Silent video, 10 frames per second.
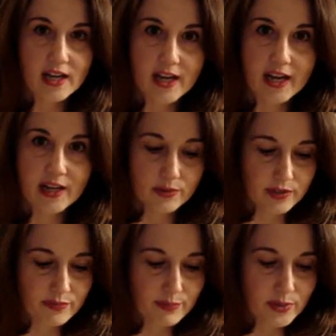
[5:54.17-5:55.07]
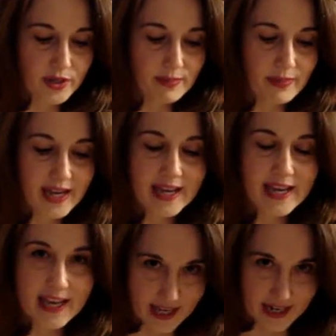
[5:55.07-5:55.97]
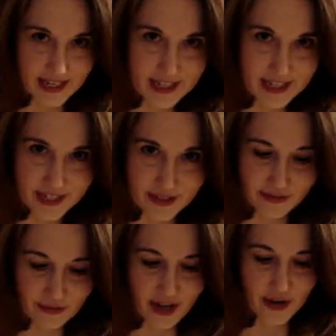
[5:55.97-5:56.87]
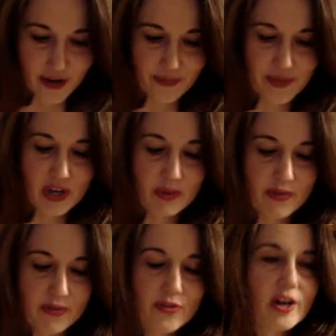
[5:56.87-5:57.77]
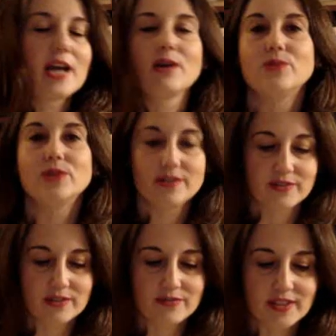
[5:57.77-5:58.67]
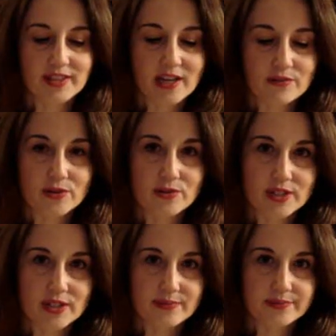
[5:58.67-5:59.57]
I would have put my head into the fire before I would have given that vote.